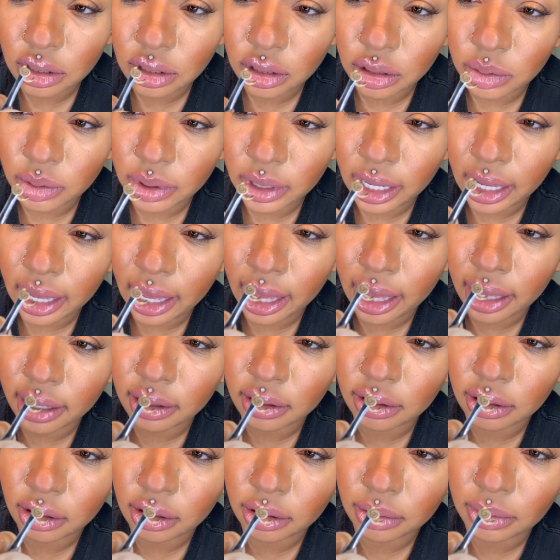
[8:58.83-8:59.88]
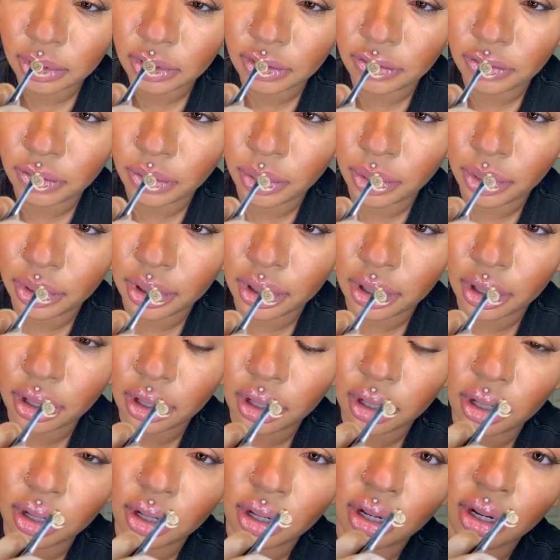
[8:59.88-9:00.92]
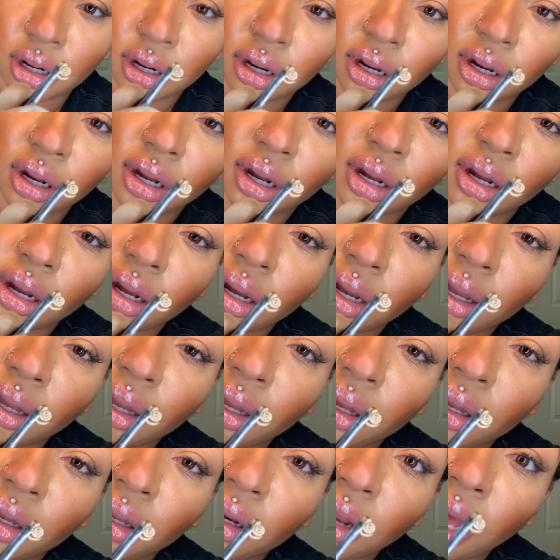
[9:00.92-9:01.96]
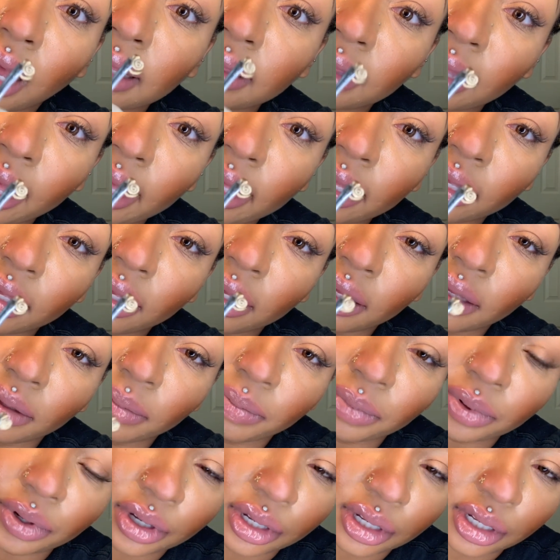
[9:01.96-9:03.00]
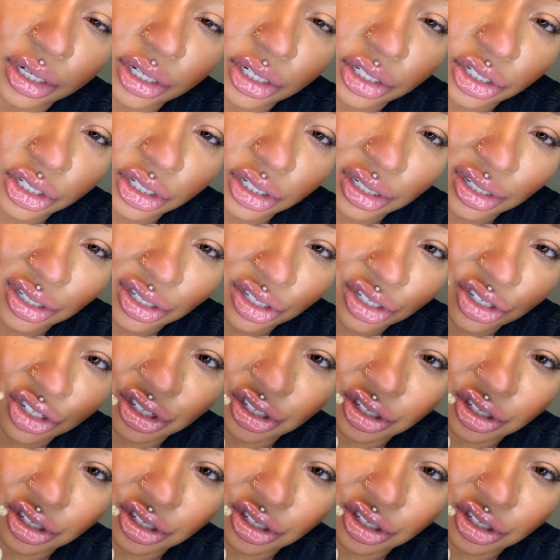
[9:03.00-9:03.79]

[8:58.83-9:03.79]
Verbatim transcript: is what I had in there before and I like it, but it, it's just